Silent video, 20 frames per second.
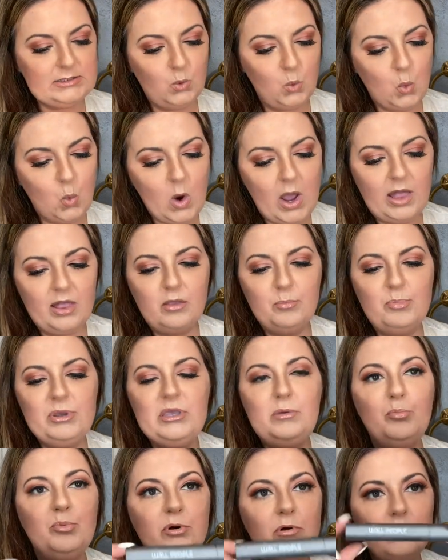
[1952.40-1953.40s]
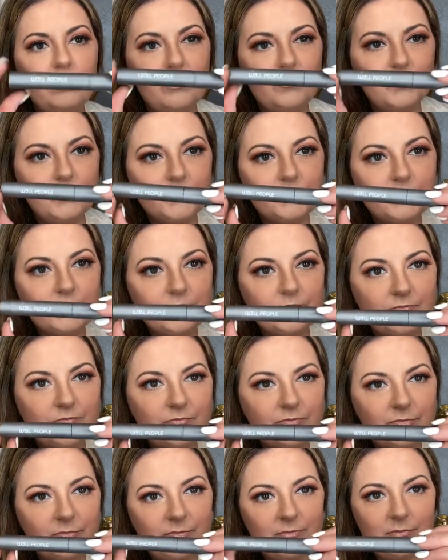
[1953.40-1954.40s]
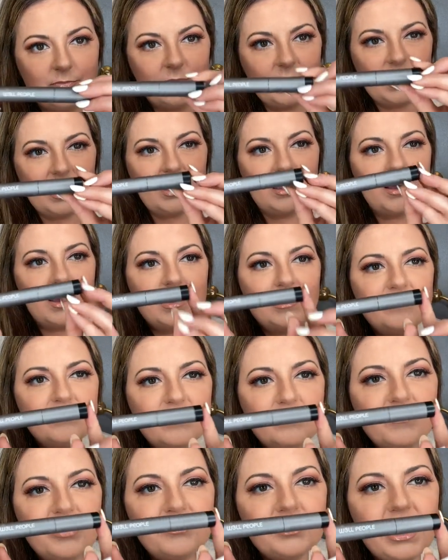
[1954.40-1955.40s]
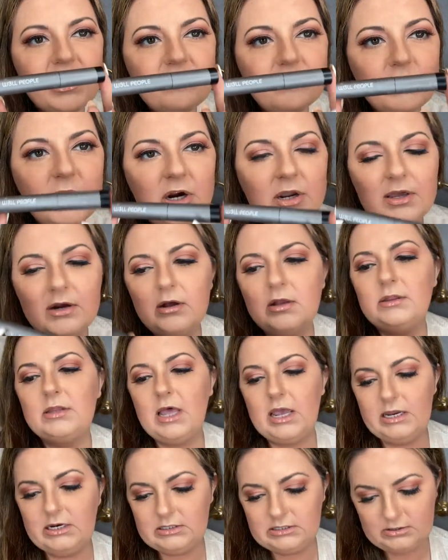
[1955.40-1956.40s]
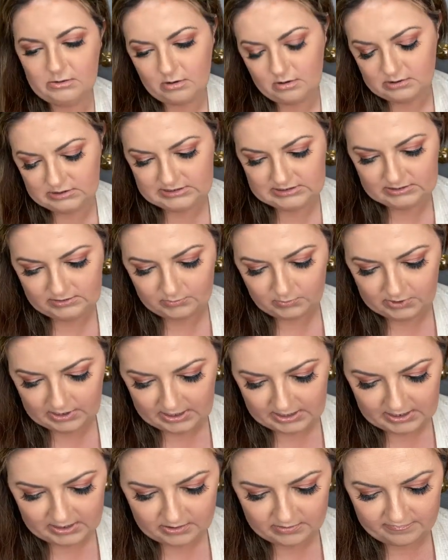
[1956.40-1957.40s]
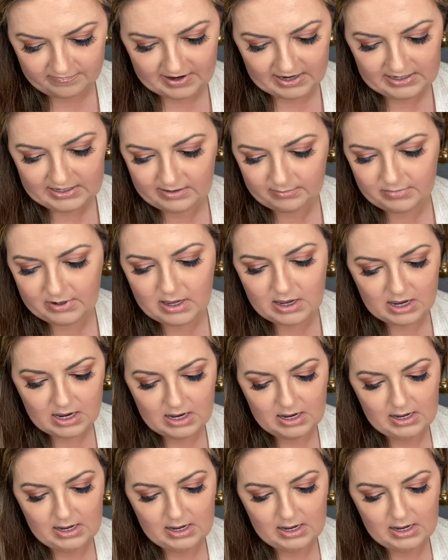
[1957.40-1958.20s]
Well People. I got it from Thrive Market online, so I'll see where I can find it. But